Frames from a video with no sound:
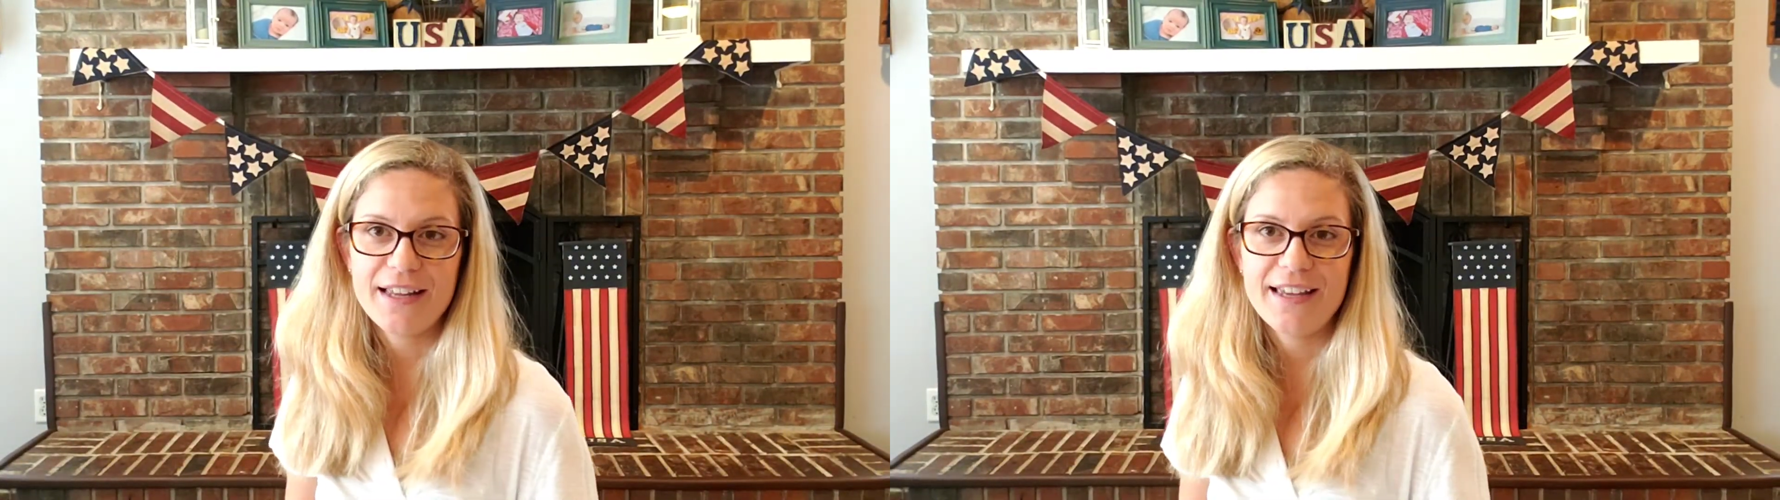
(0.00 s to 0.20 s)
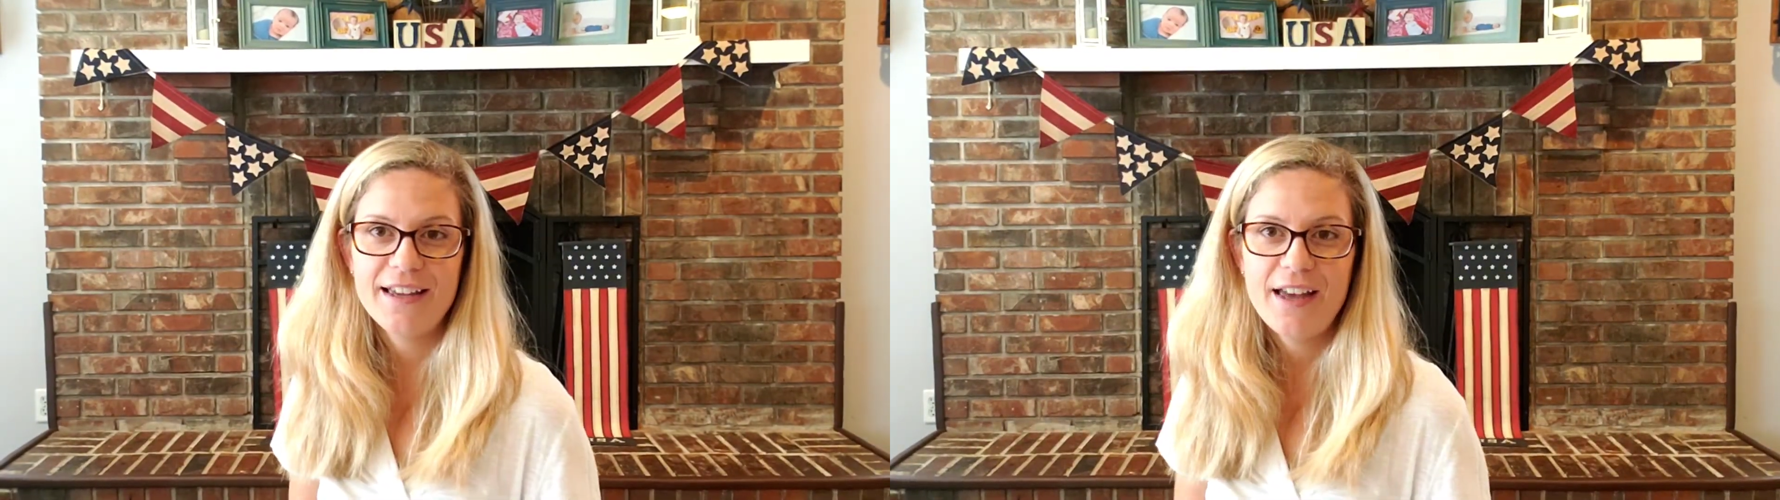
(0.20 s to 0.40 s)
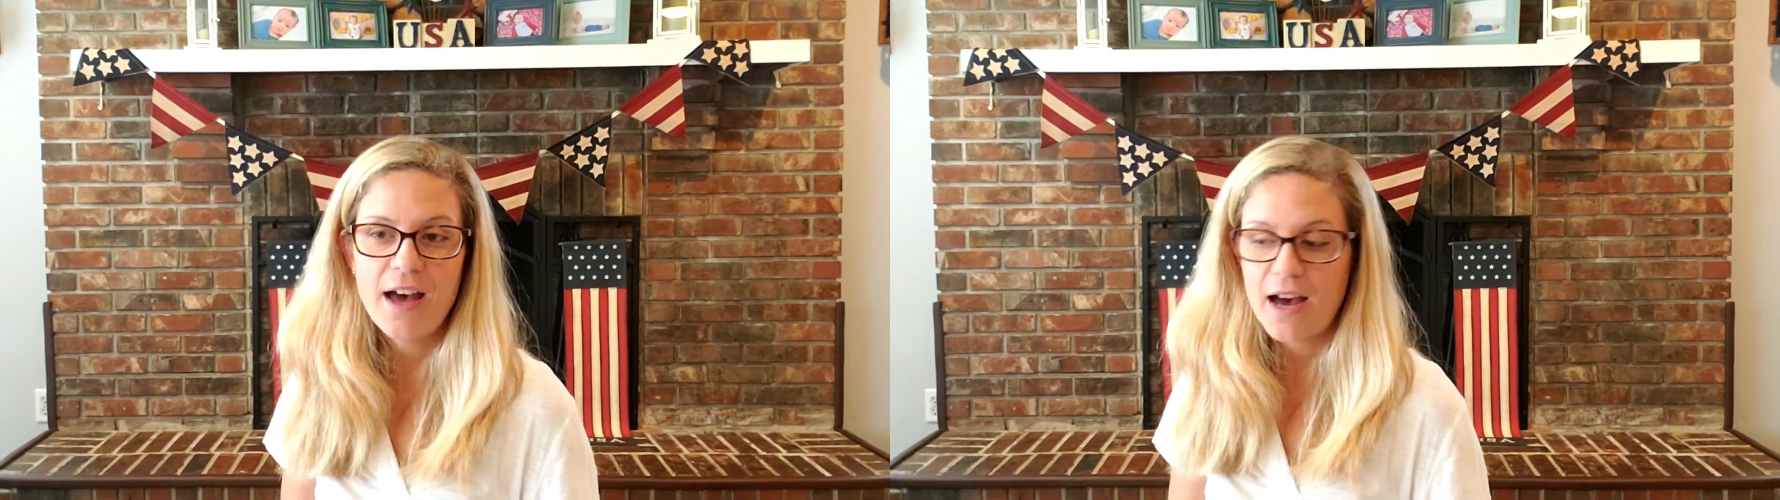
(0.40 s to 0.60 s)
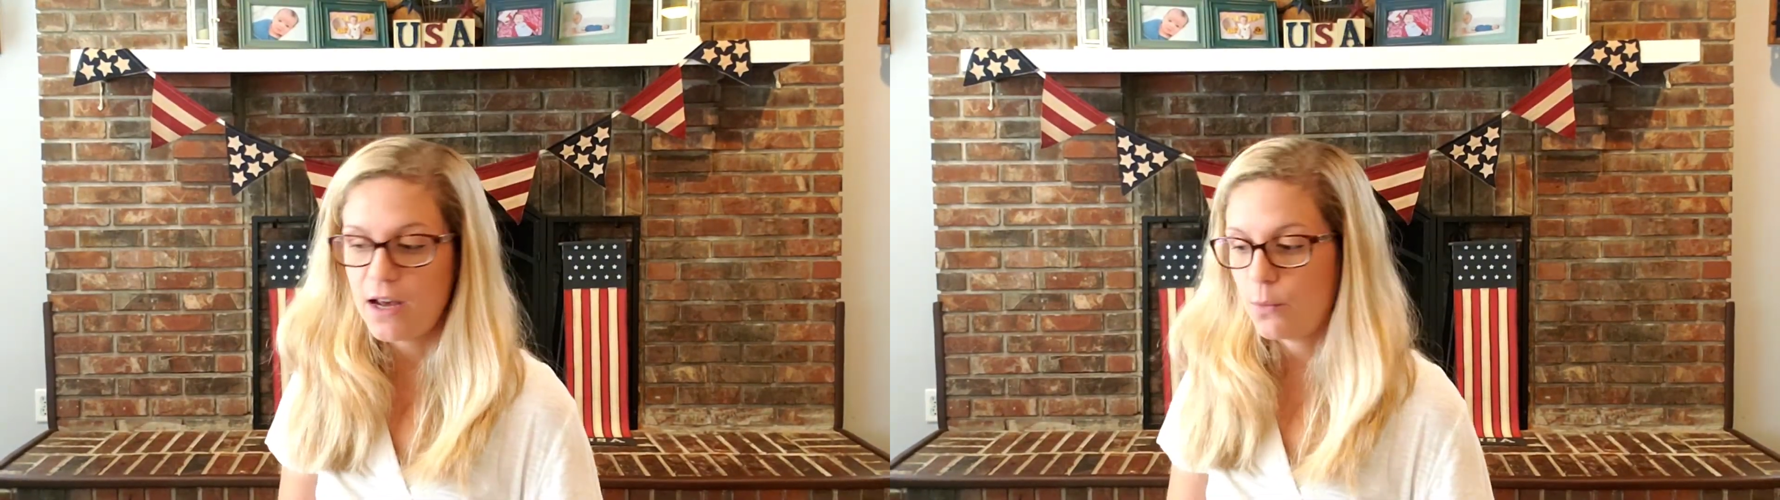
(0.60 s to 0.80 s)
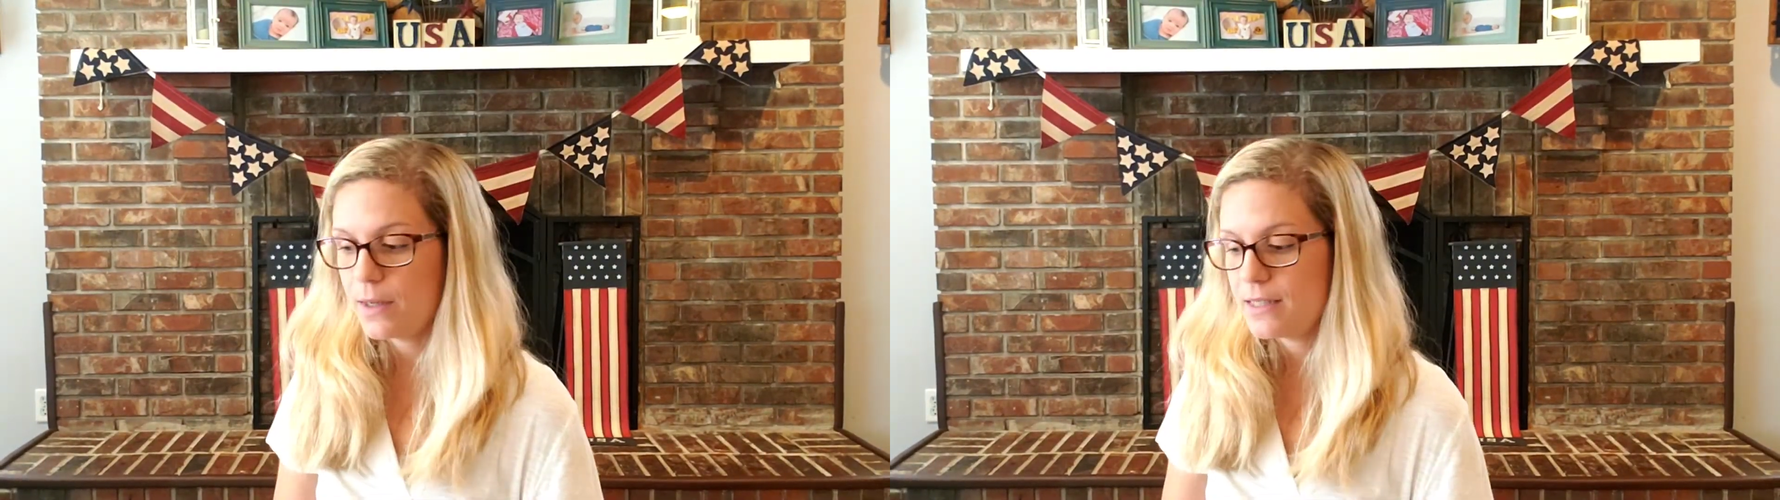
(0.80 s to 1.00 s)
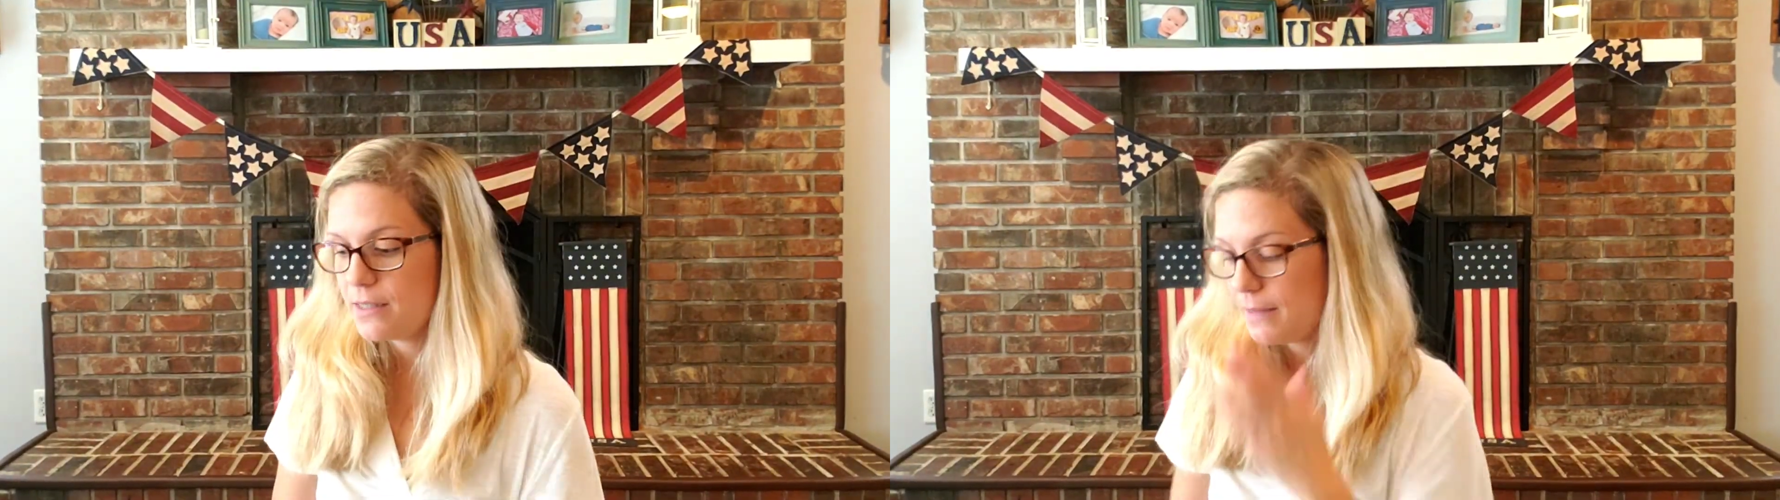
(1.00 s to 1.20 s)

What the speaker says: it. I wanted to